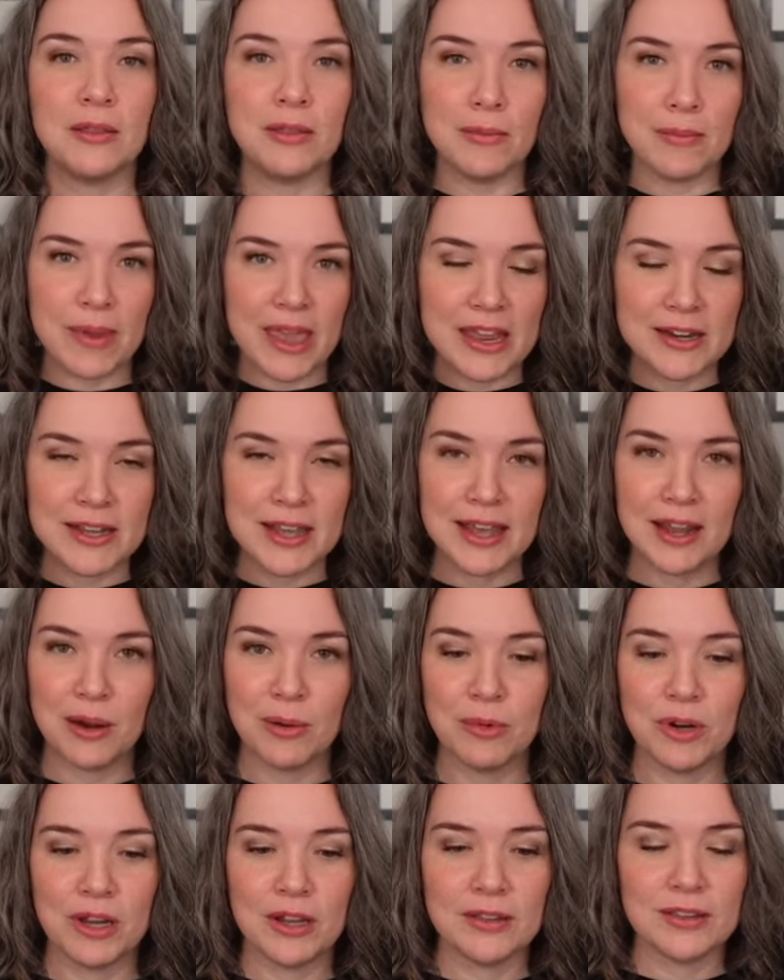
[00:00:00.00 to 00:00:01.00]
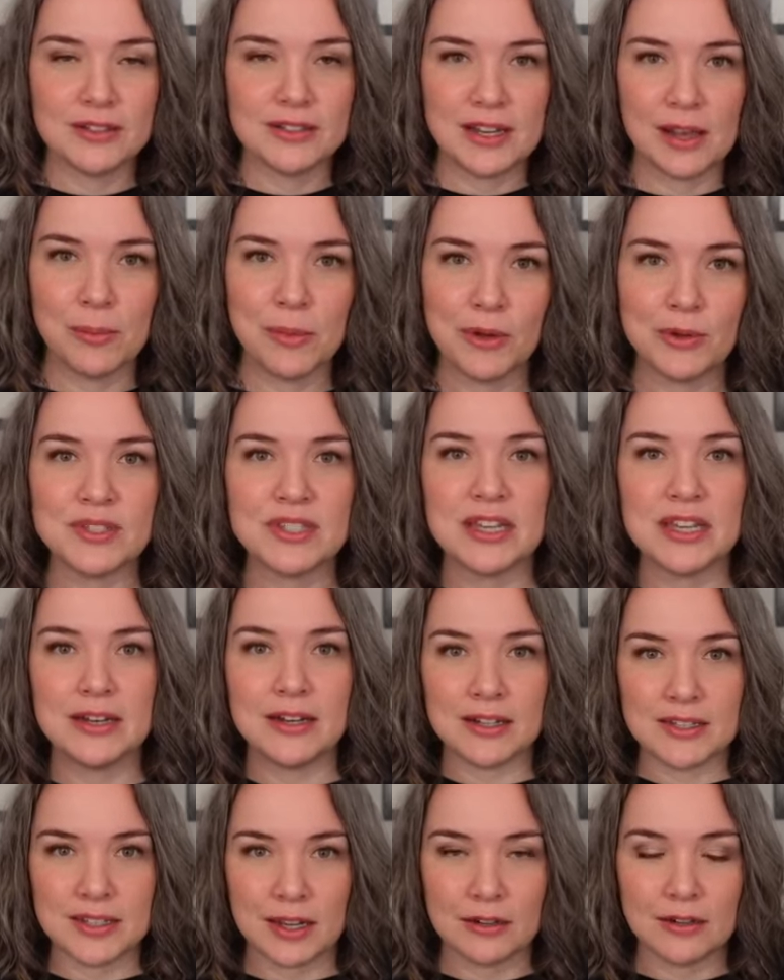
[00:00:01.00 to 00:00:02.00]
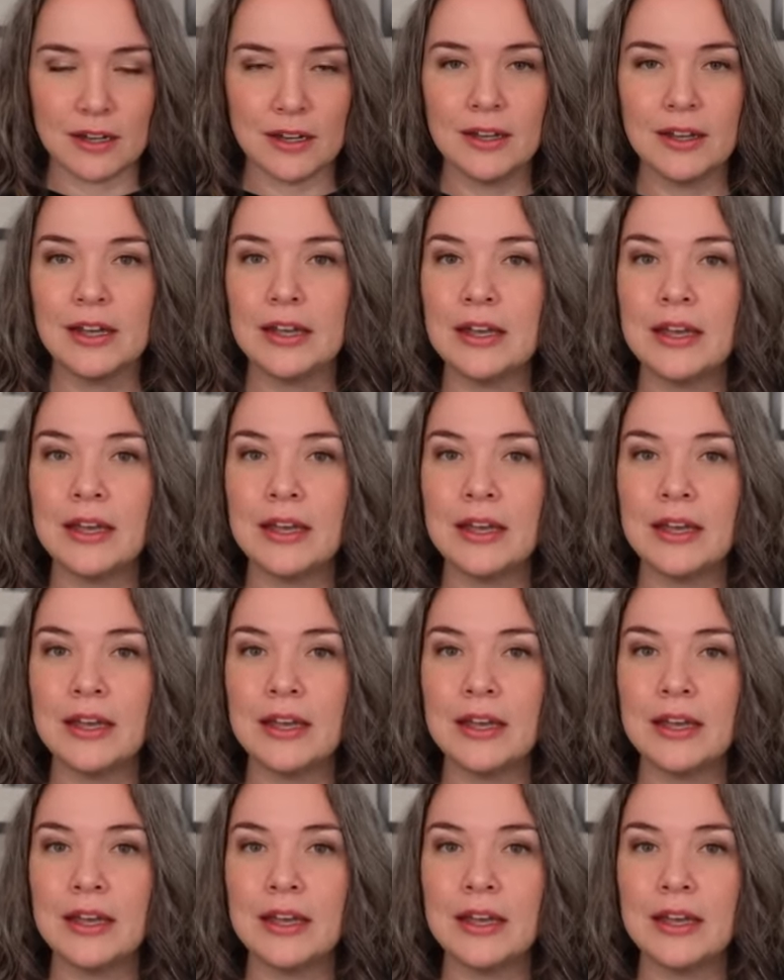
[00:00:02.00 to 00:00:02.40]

the main camera, the demo scene, etc.